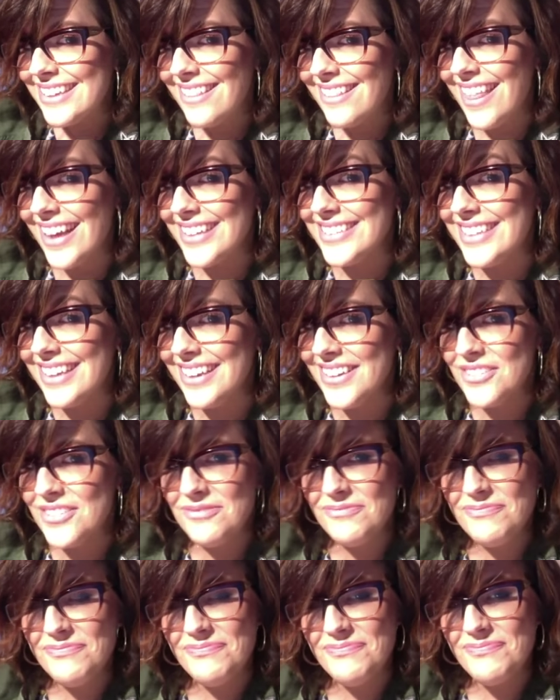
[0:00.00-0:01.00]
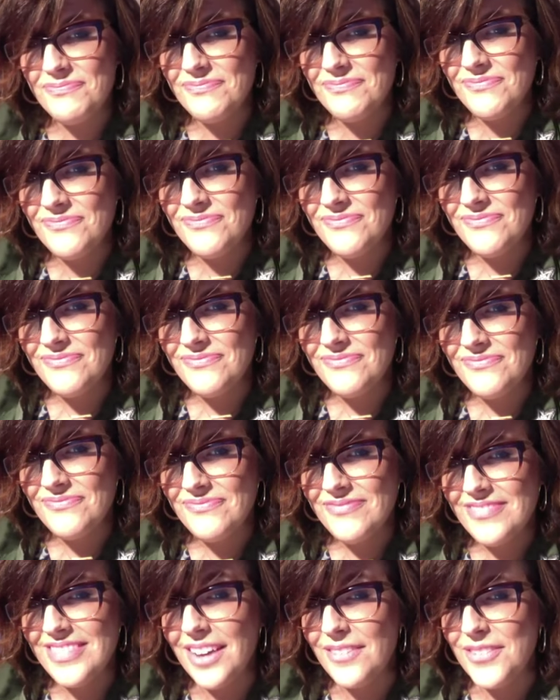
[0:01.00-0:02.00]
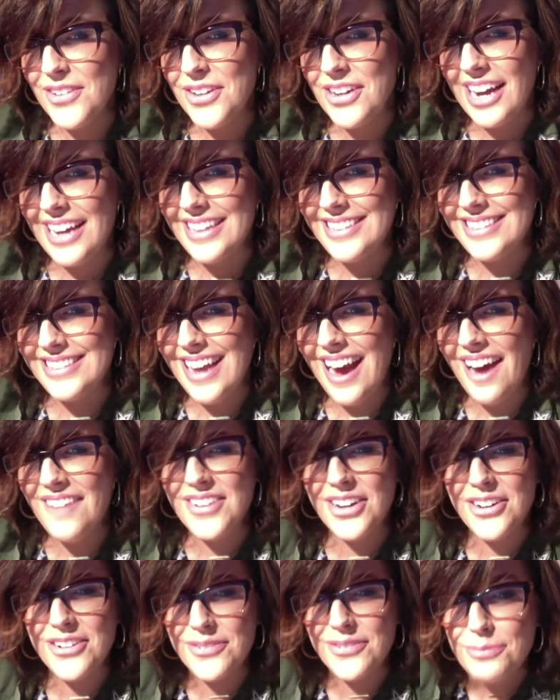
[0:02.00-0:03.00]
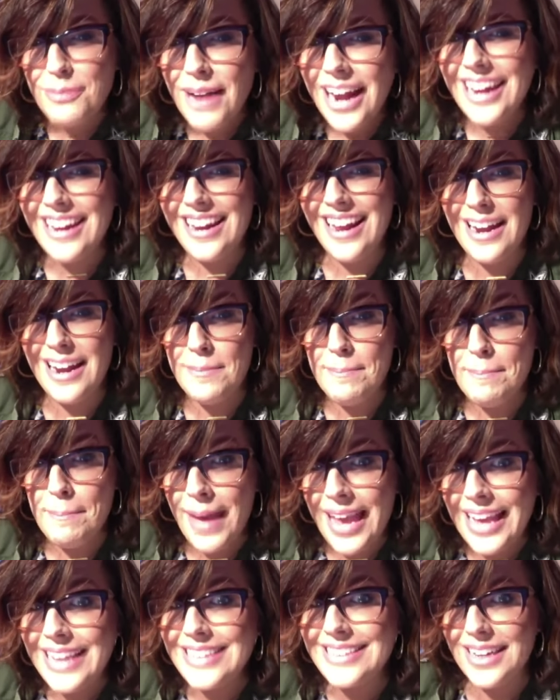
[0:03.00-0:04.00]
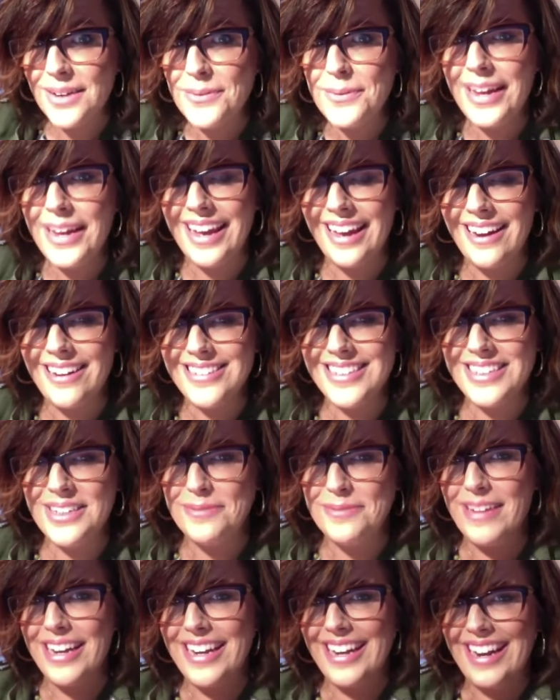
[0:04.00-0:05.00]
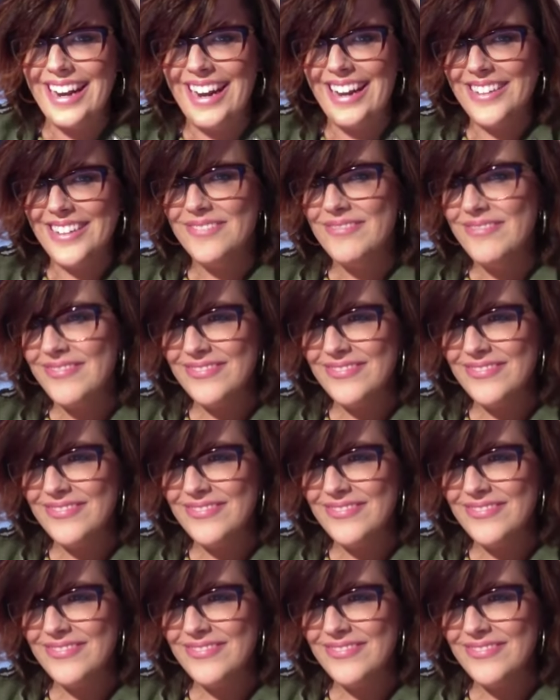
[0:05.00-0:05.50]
That's it. Love you guys. Have a great and amazing weekend. I'll see you Monday night.